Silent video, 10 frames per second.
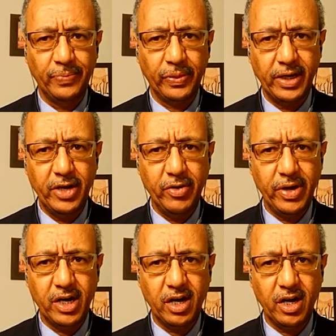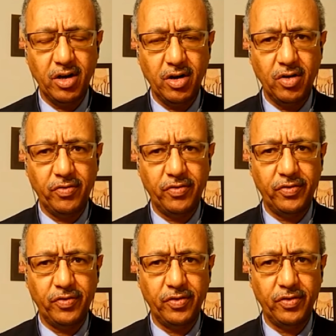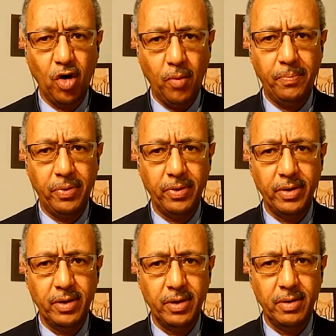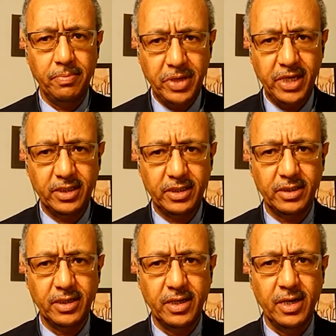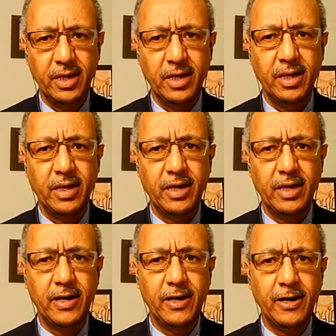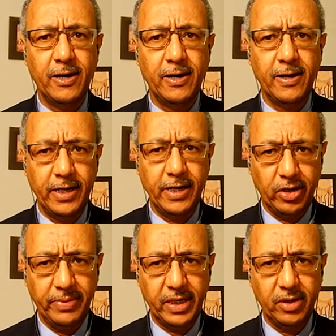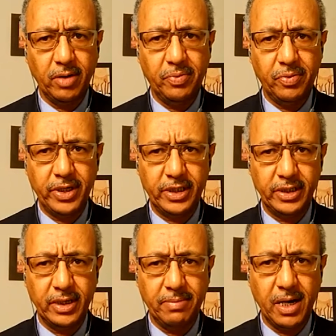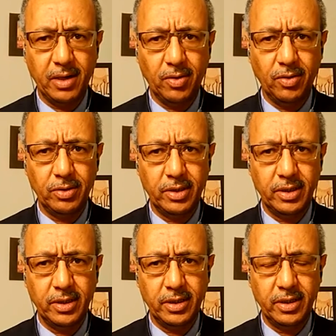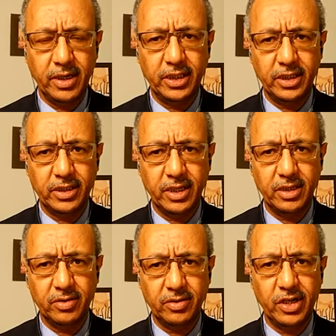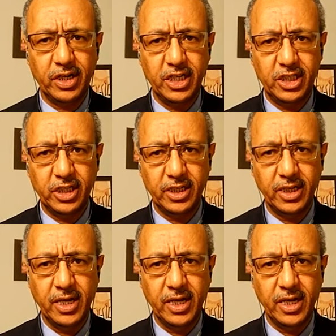a new era of hope, peace, and economic cooperation among all the nation states of the region.